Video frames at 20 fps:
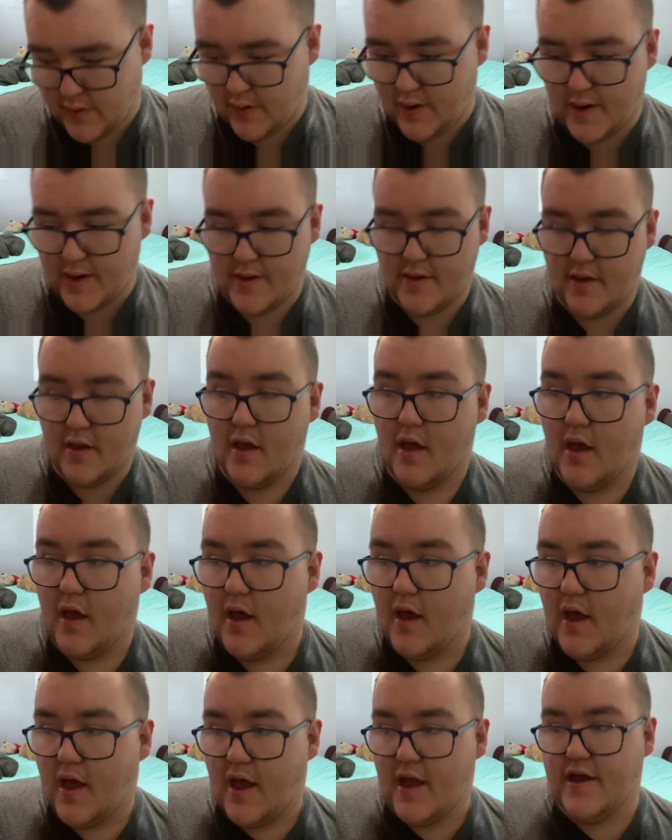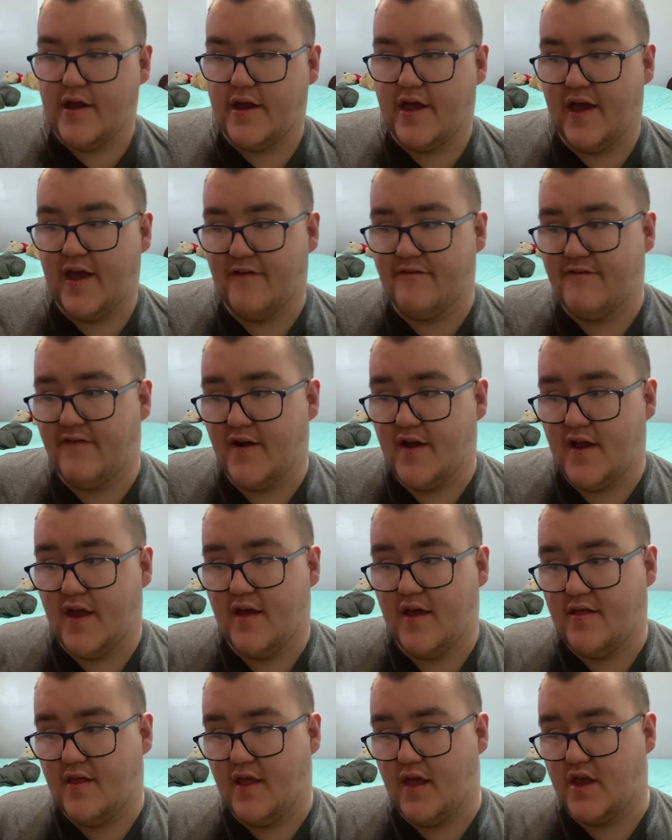And he can't find
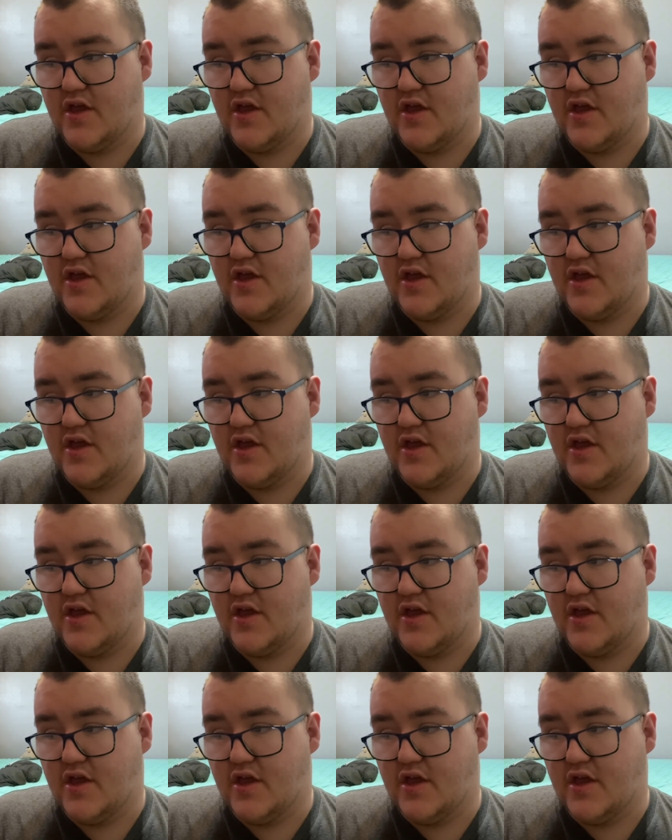anything,